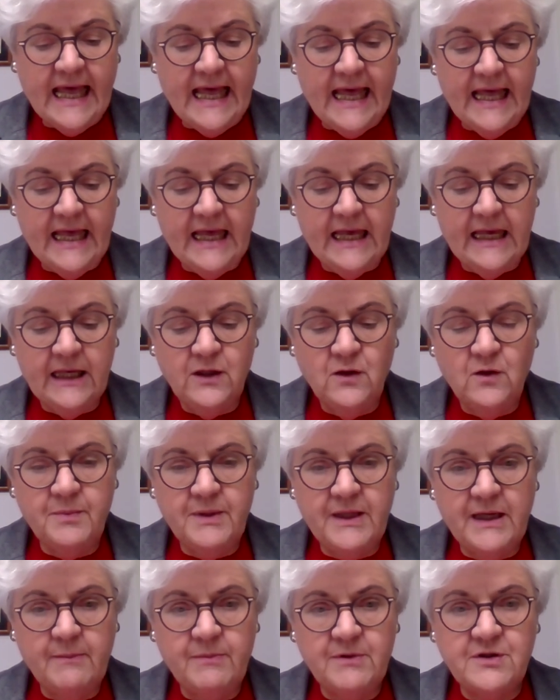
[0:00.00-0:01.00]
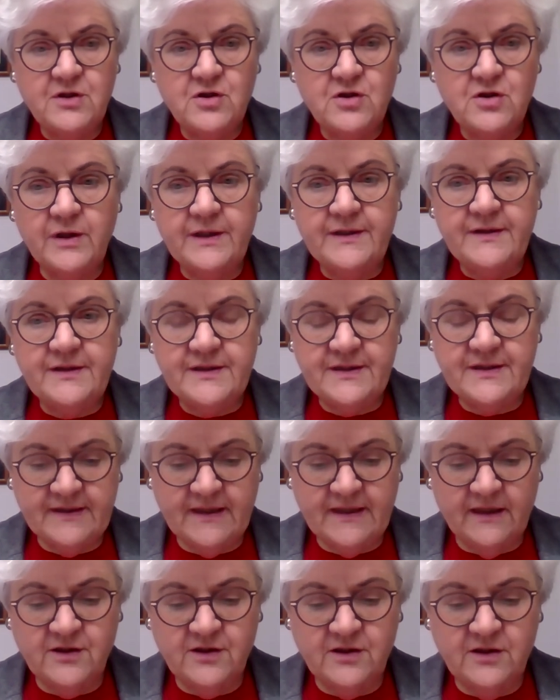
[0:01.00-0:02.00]
Uh, you'll be able to join the
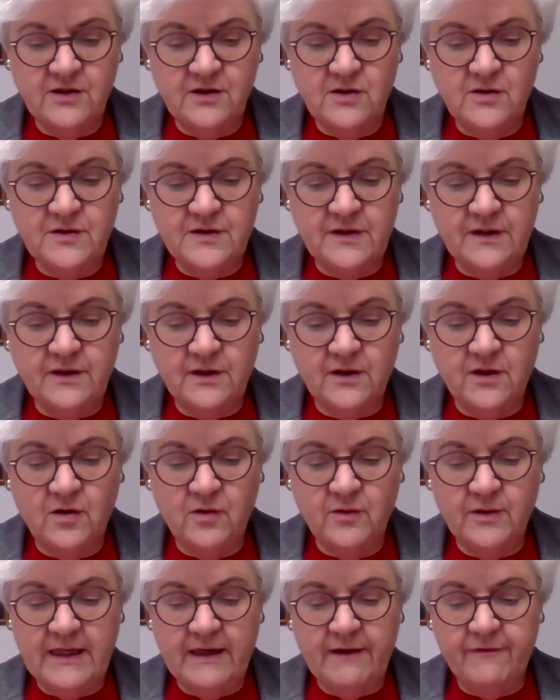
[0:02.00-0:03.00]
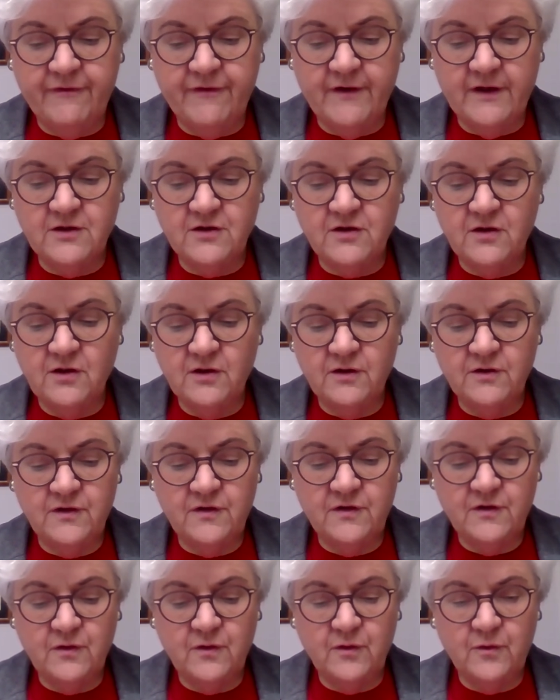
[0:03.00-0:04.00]
discussion using the Q and A function on
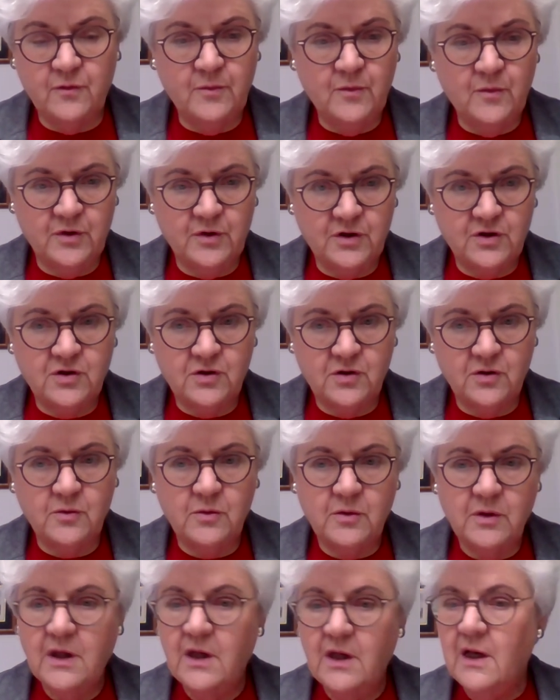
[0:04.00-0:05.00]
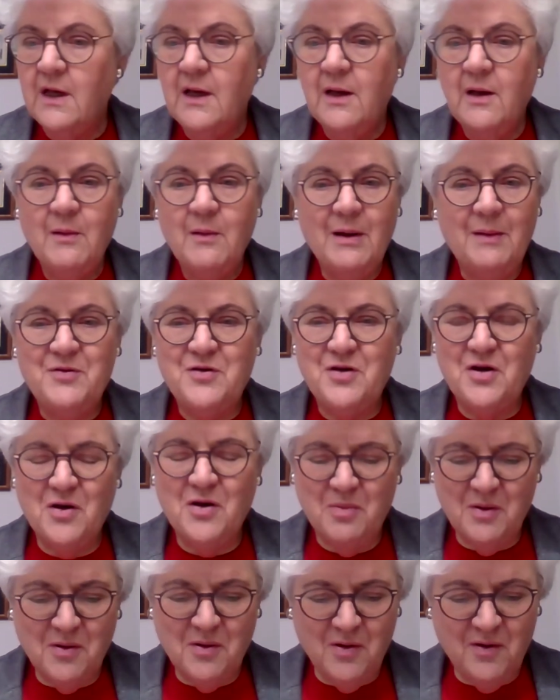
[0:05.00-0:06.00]
Zoom, which you I'm sure
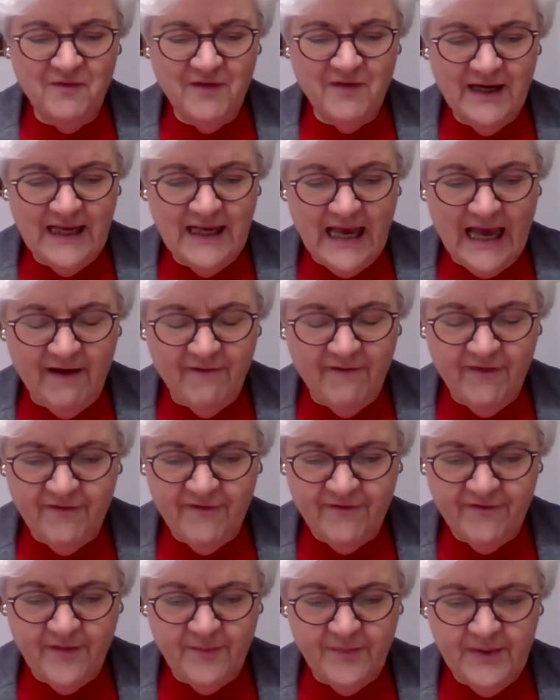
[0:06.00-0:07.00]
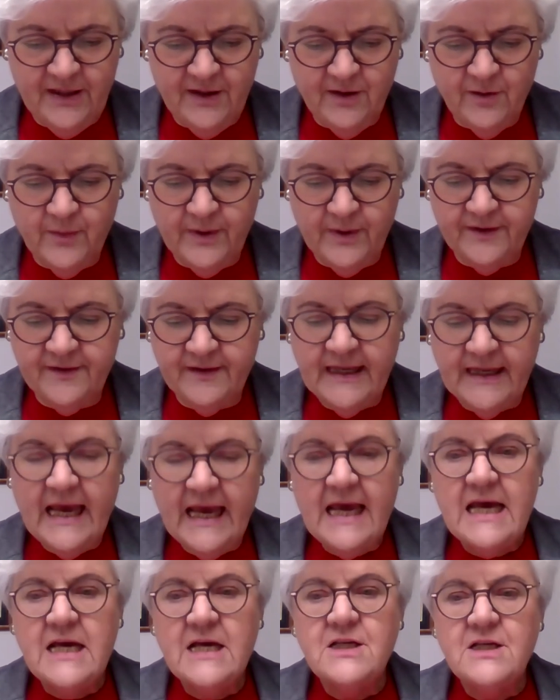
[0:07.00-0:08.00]
we're all very familiar with.
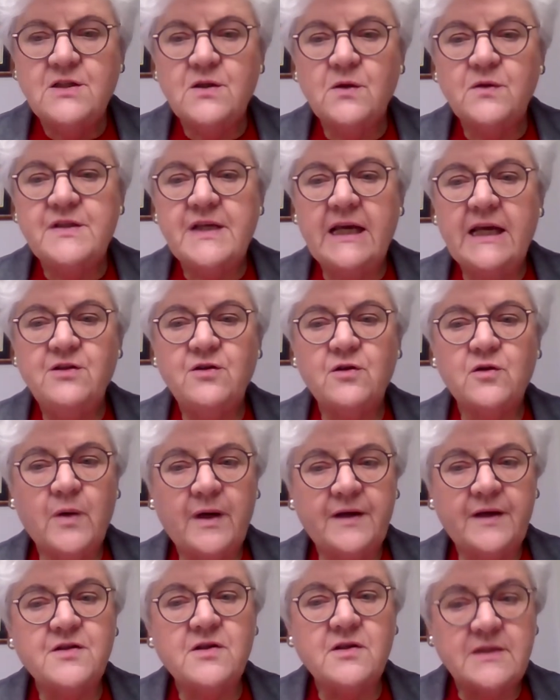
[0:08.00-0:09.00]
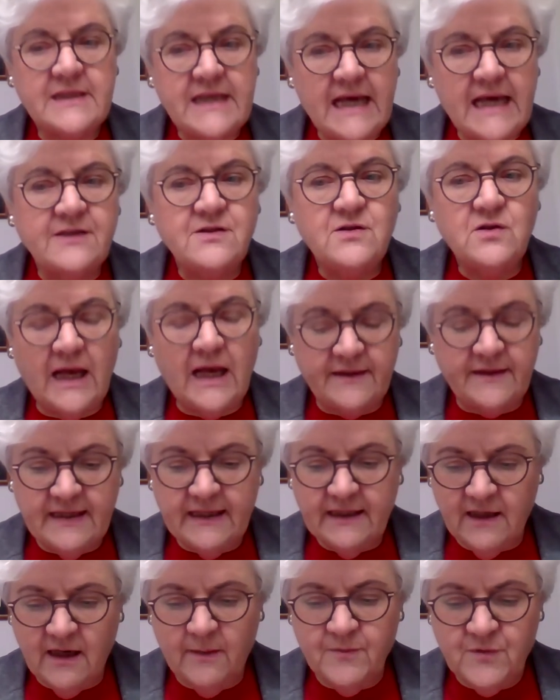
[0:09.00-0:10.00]
So send your questions as you, as
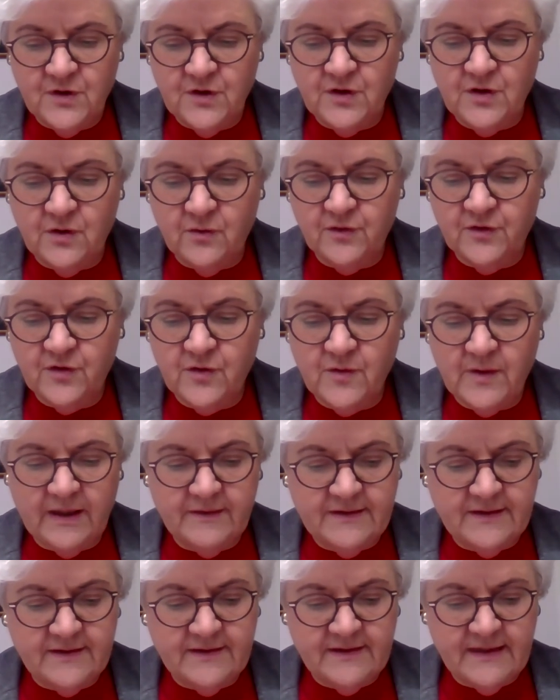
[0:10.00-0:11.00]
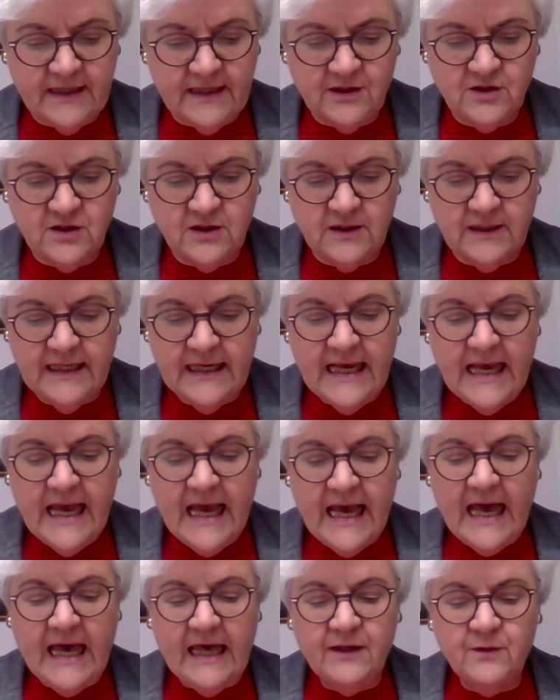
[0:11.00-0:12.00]
they come to you throughout the session,
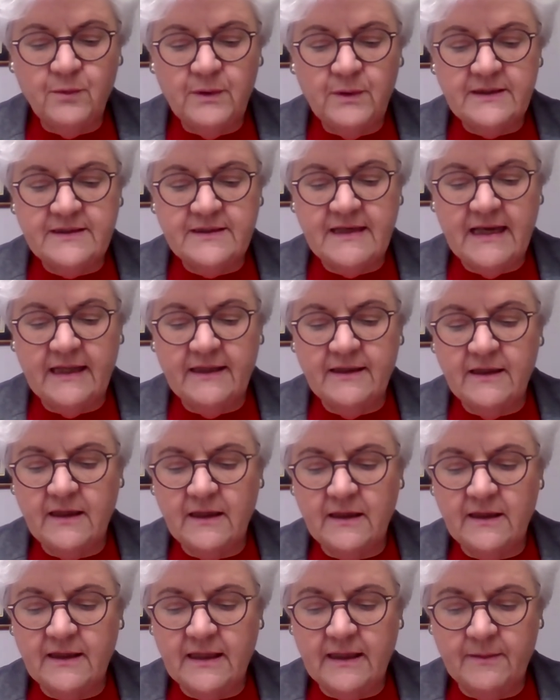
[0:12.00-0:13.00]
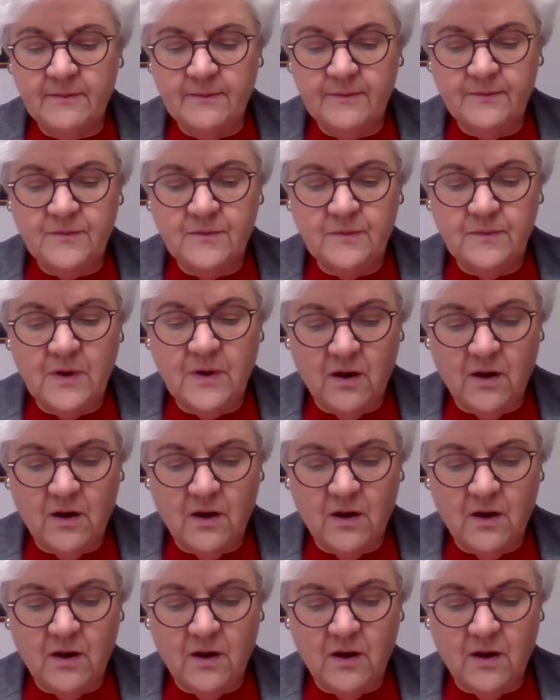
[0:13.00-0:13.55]
and we'll send them